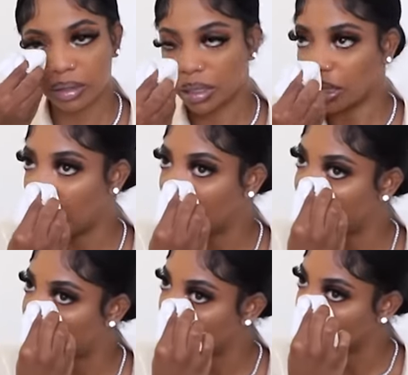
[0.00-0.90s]

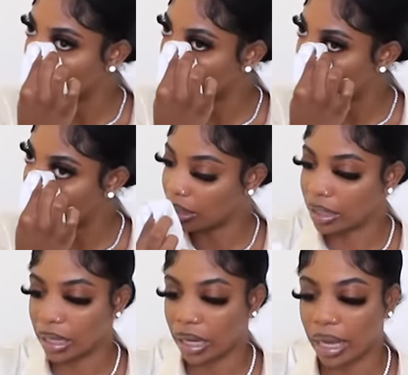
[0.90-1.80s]
life and just
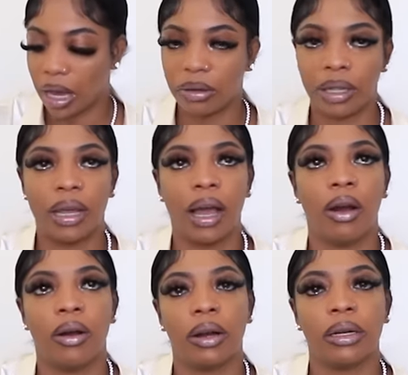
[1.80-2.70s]
thinking like how
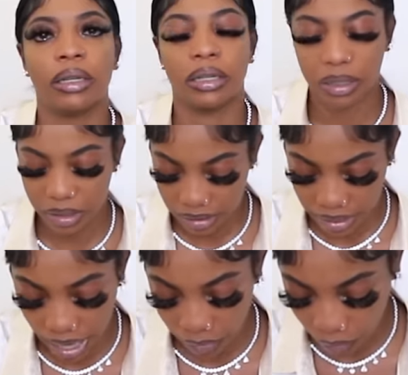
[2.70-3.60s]
hard,
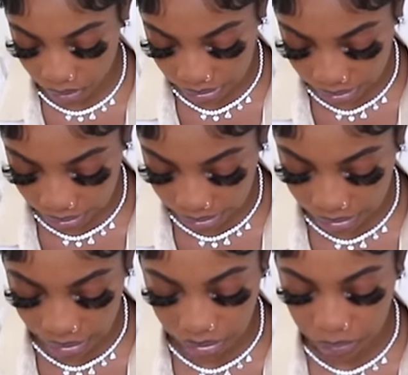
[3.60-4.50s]
not wanting to
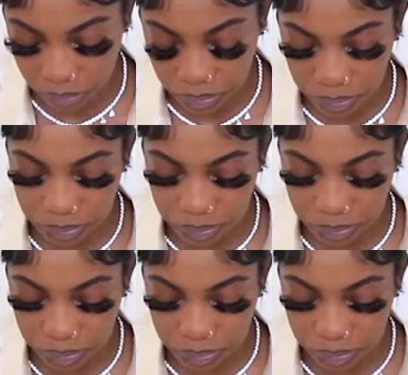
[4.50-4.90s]
continue.